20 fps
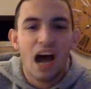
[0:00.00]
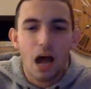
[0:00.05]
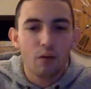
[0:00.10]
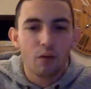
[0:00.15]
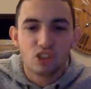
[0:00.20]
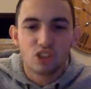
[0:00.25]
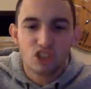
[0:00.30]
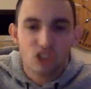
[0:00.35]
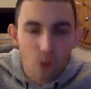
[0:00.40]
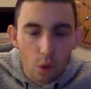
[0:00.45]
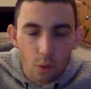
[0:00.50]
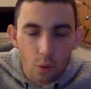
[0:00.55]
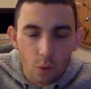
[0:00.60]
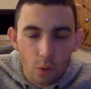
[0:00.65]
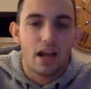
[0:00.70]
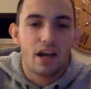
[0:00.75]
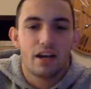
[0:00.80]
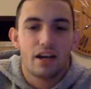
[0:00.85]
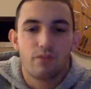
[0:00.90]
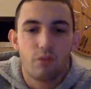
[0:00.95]
I was so
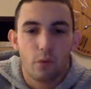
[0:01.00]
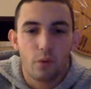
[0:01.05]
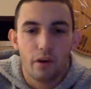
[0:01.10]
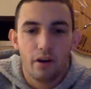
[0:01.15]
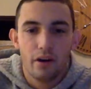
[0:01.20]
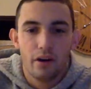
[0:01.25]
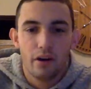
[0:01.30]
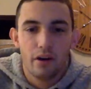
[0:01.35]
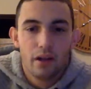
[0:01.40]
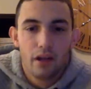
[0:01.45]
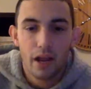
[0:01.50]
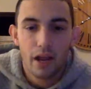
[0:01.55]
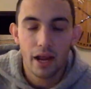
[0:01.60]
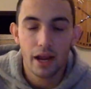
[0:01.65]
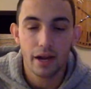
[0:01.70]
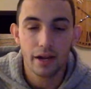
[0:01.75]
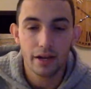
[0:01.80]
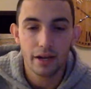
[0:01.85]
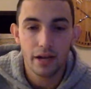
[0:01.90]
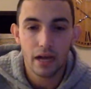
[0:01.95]
excited for it,
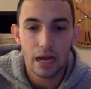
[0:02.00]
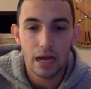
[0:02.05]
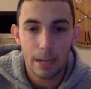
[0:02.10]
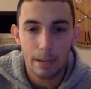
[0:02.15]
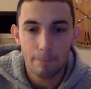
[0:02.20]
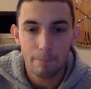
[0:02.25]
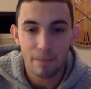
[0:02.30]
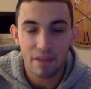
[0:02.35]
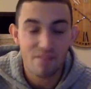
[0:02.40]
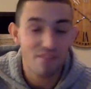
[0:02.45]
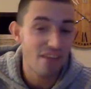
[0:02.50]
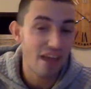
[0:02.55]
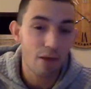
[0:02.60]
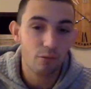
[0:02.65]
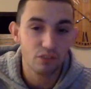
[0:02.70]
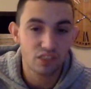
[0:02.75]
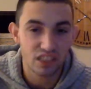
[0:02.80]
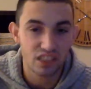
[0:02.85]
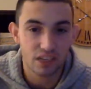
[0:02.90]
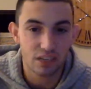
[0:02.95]
and that
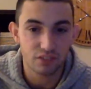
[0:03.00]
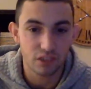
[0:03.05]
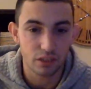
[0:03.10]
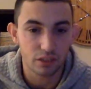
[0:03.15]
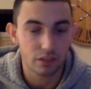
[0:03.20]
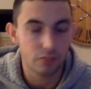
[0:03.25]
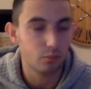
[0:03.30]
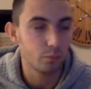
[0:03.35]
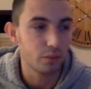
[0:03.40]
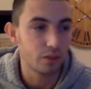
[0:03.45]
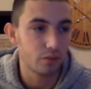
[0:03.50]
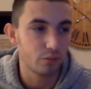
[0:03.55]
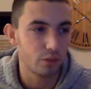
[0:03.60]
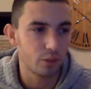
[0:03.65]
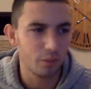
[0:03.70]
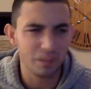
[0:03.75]
was enough to deliver me through it.